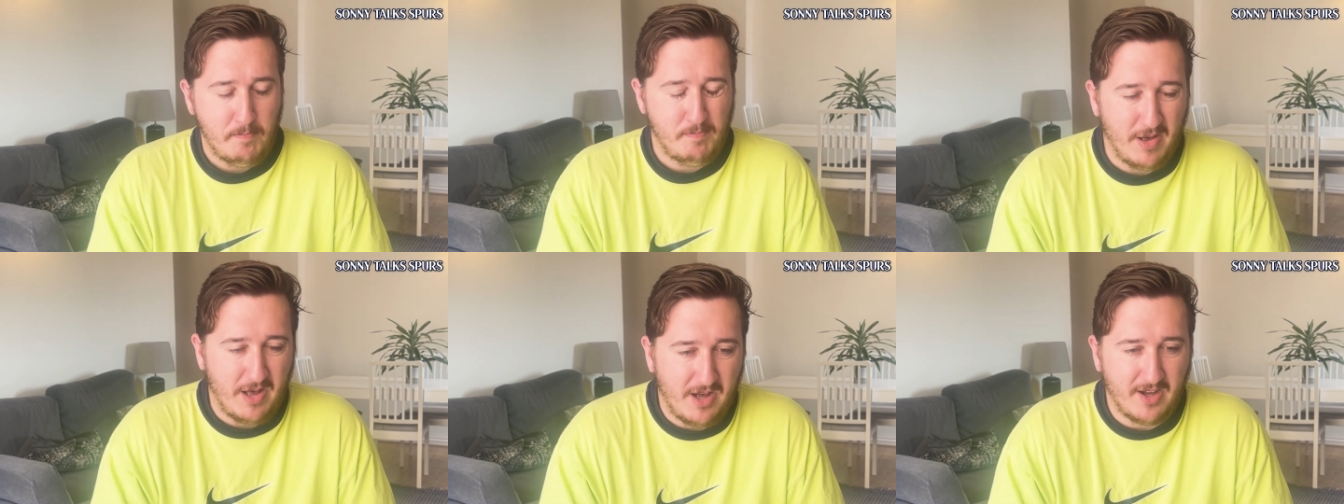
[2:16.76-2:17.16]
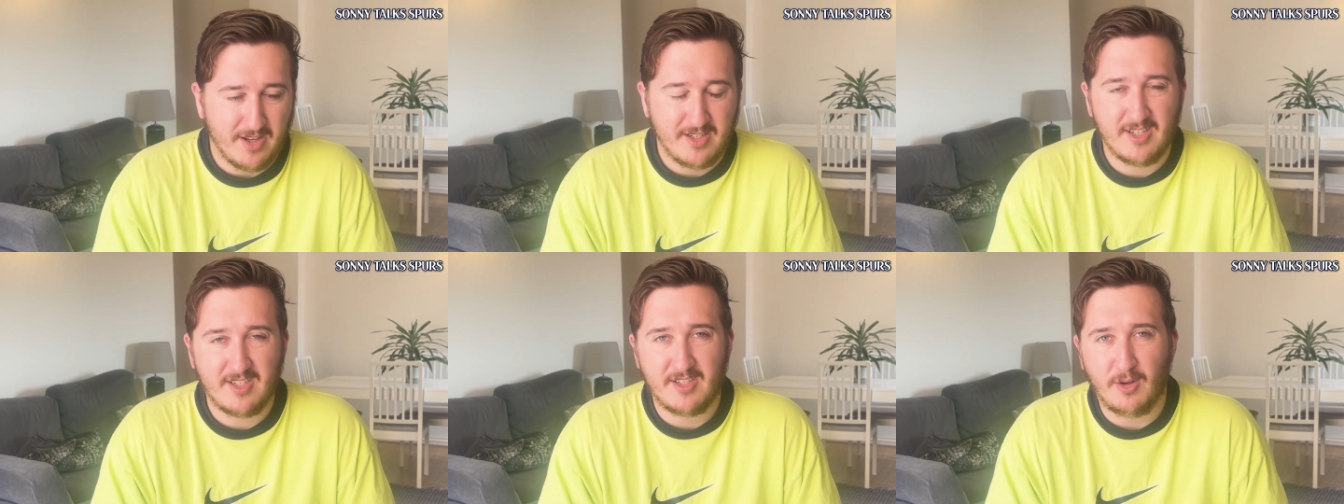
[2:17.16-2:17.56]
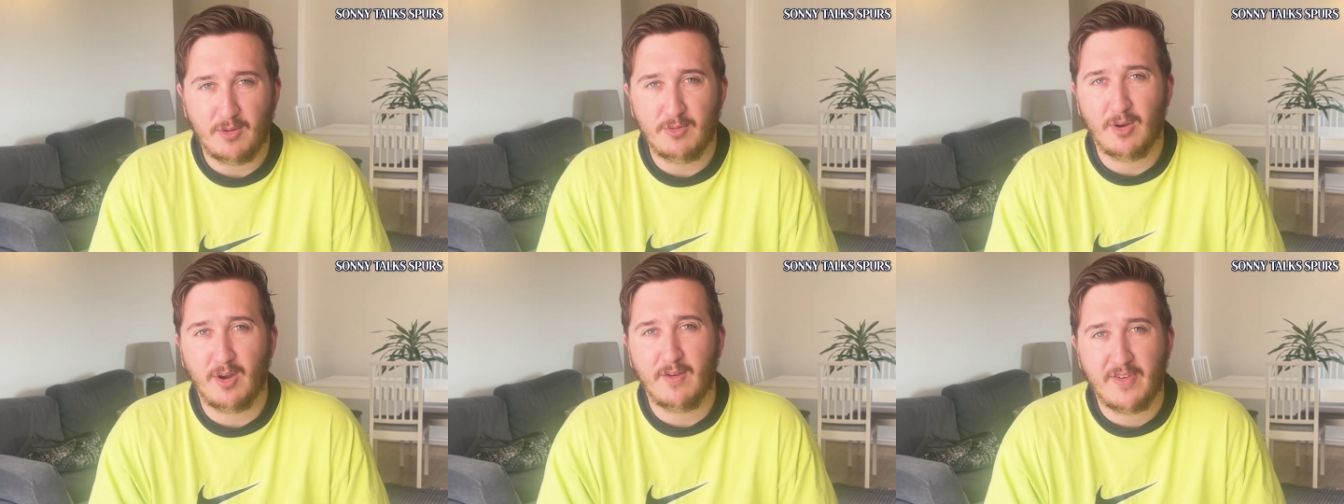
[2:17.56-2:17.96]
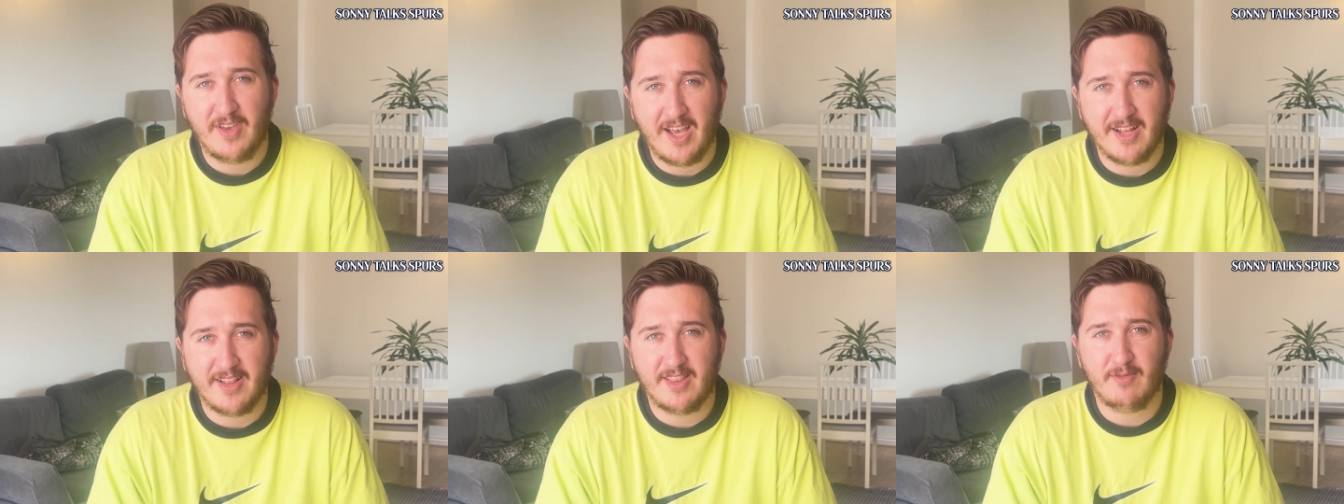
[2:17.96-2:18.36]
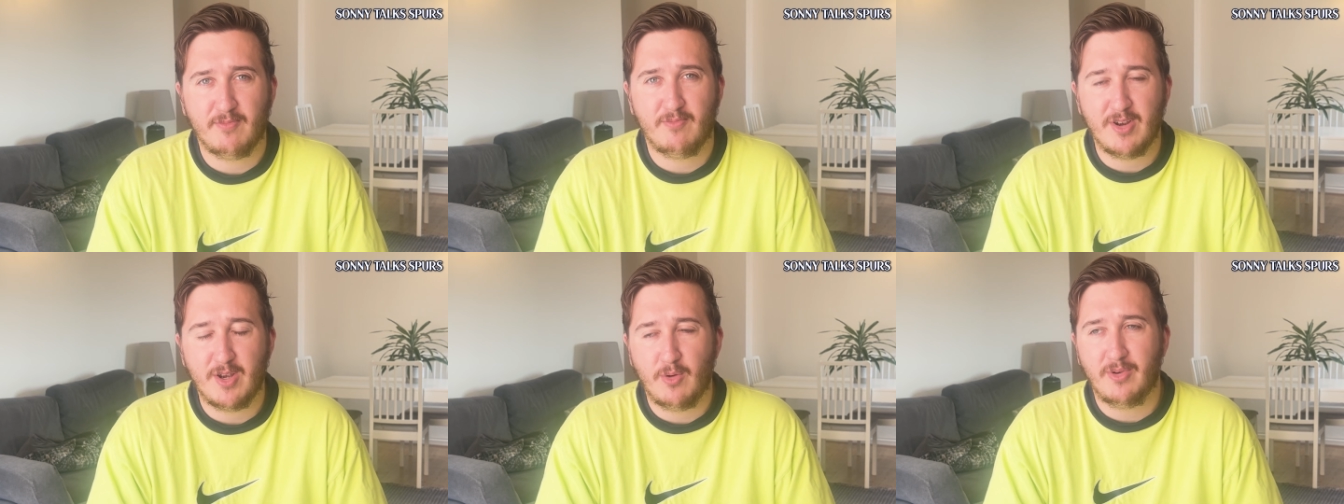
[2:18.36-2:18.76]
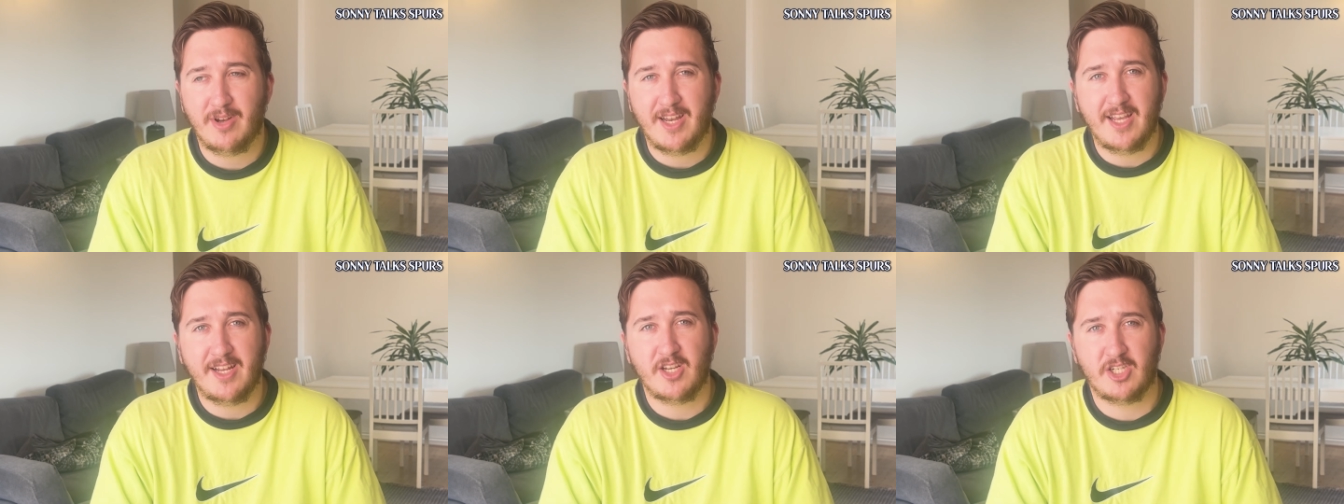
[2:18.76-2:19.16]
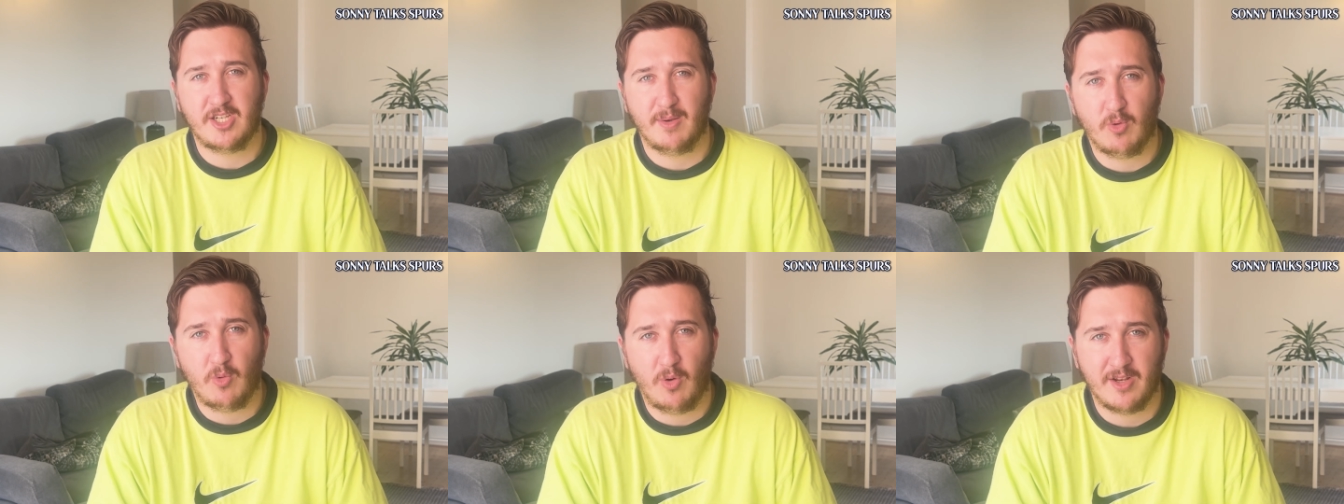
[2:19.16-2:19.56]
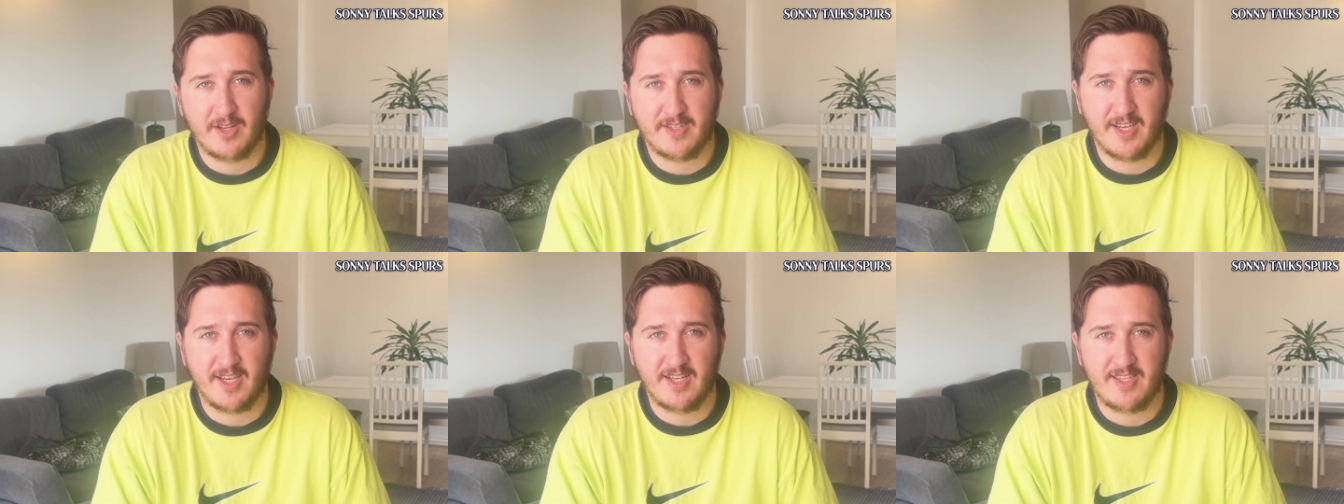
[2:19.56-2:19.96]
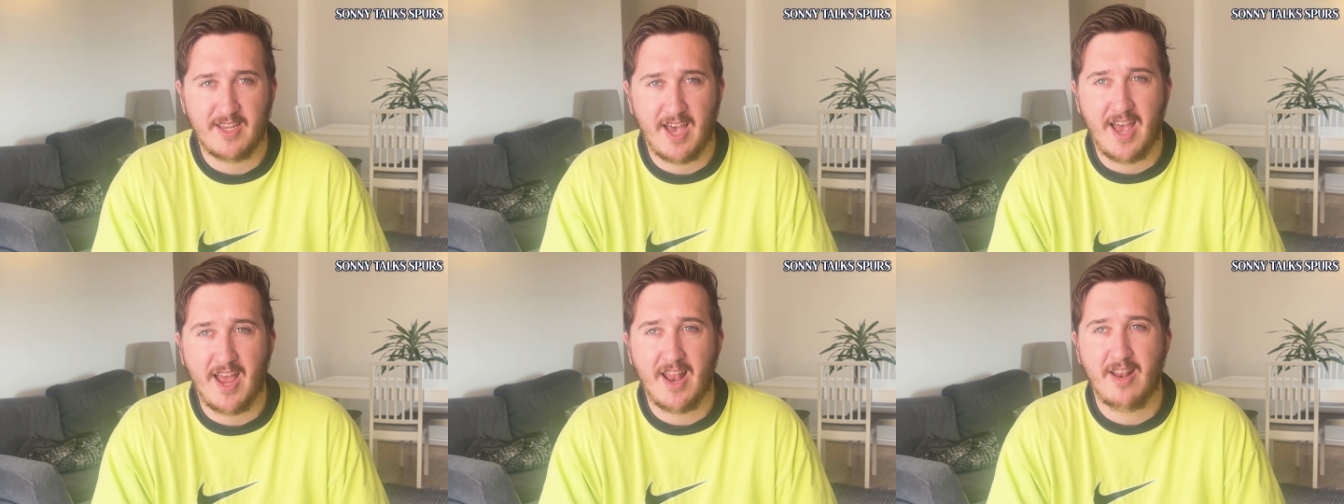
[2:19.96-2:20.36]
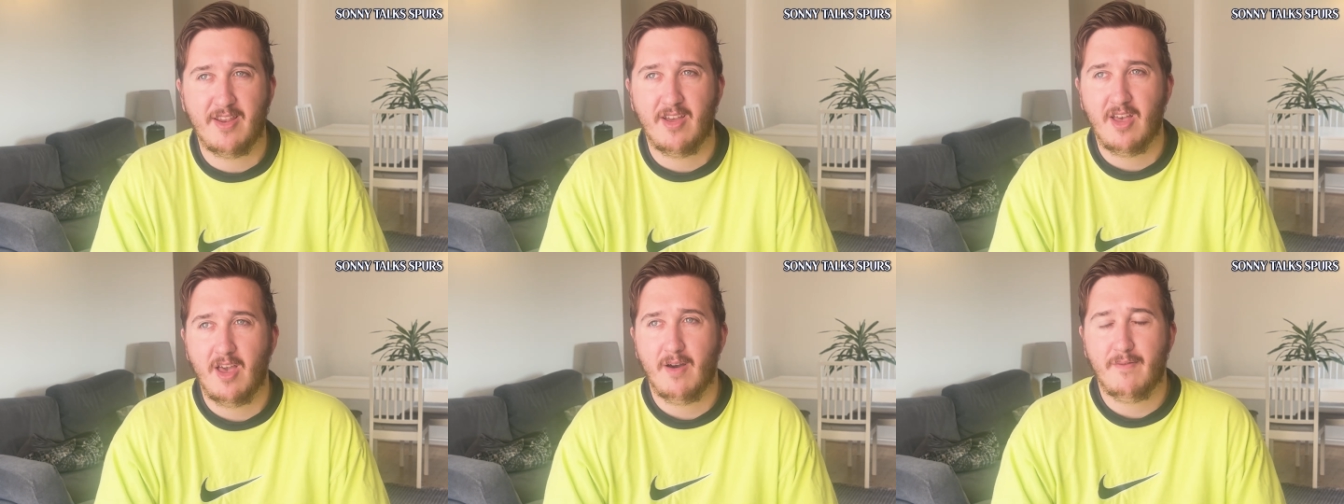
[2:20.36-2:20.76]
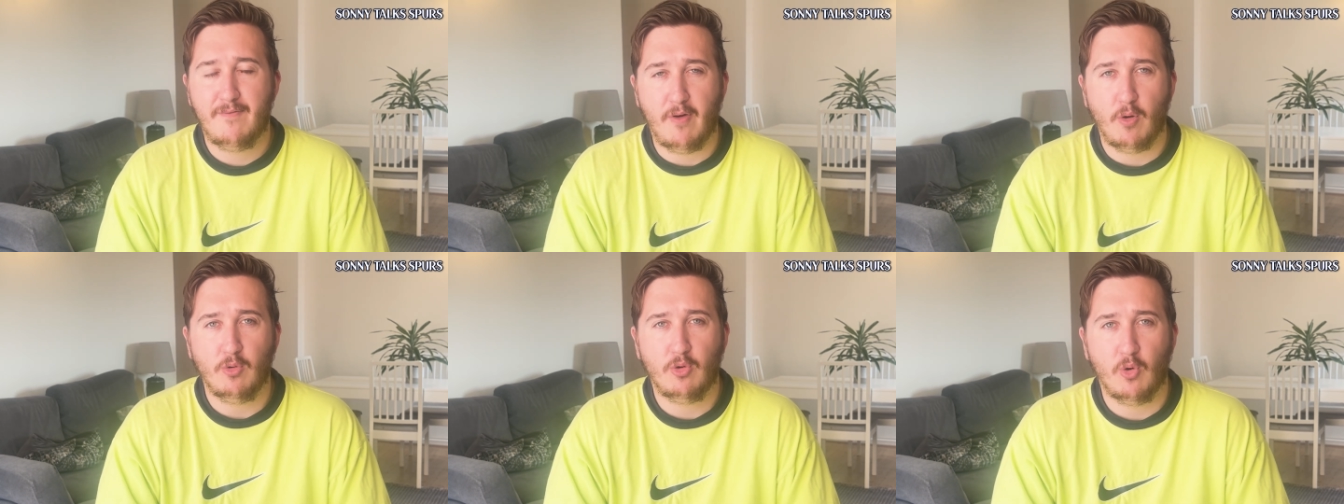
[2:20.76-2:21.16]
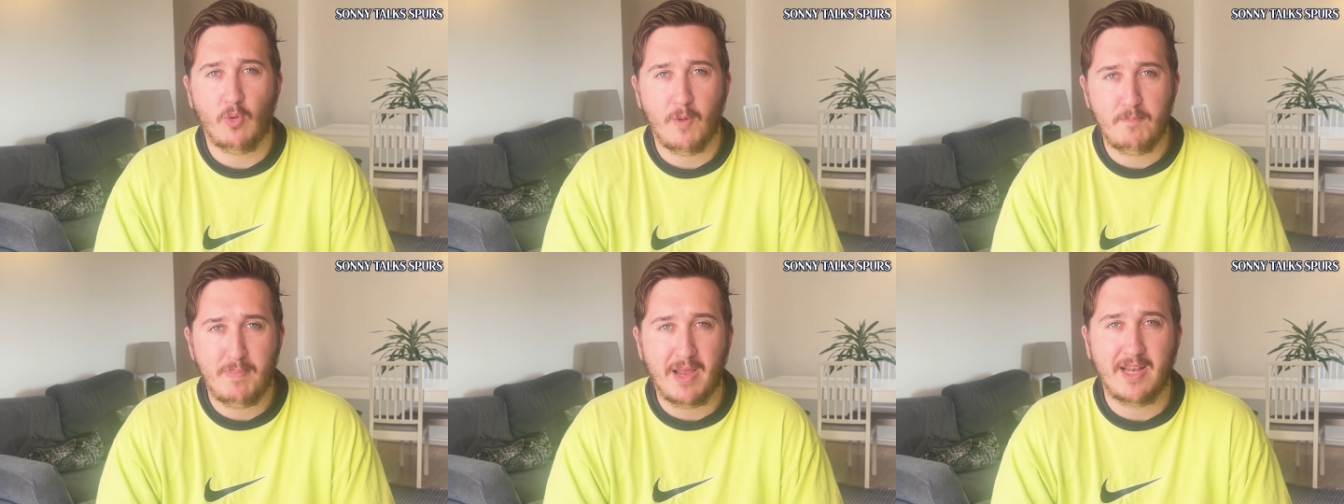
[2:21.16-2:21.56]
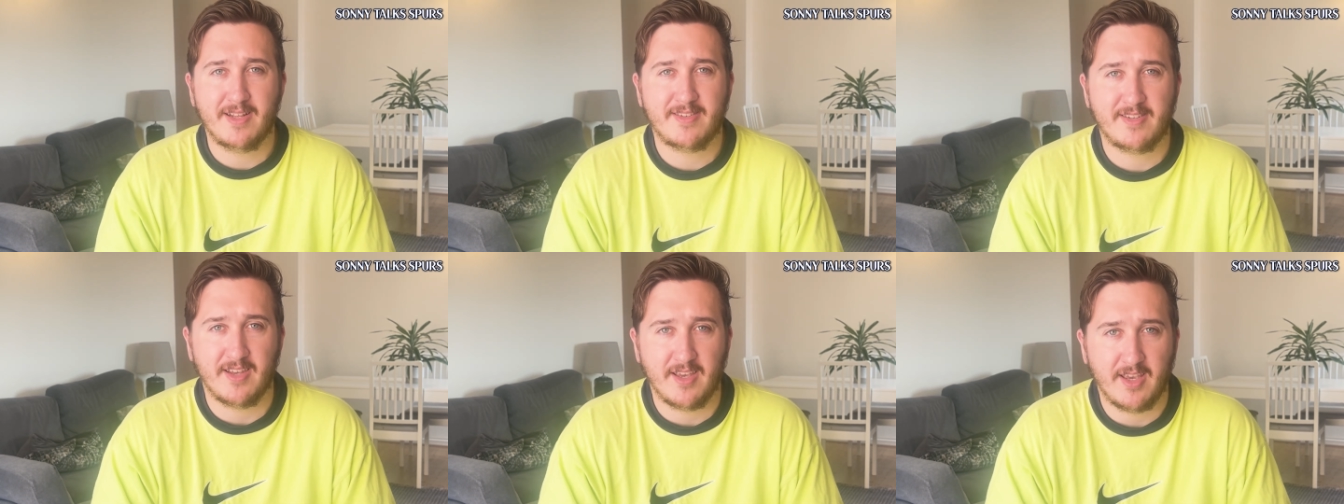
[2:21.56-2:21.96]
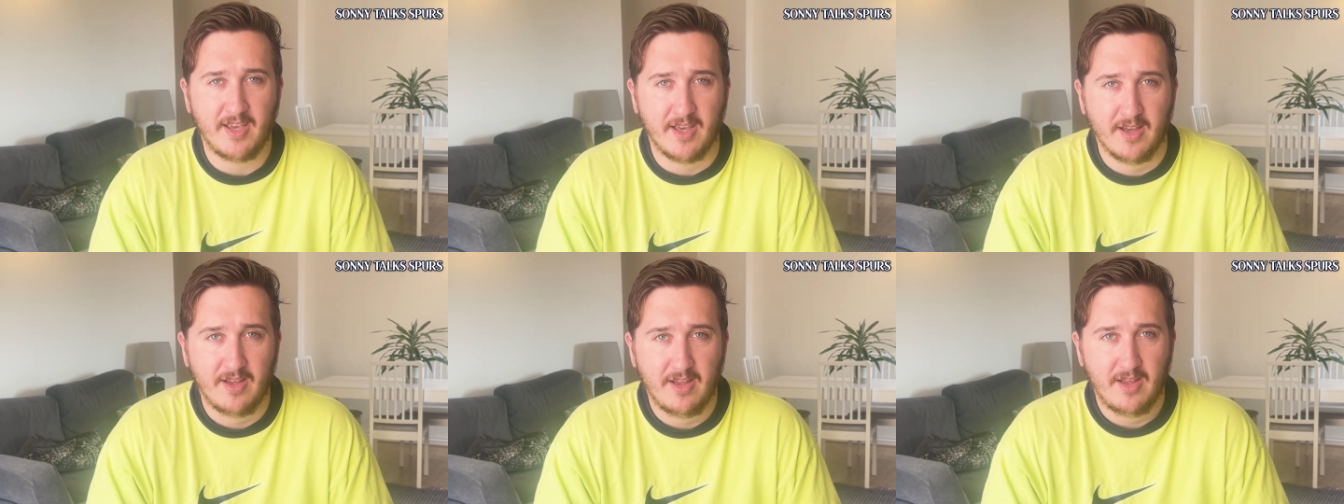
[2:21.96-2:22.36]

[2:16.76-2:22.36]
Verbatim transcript: But I just don't know if he had the real leadership qualities and vocal ability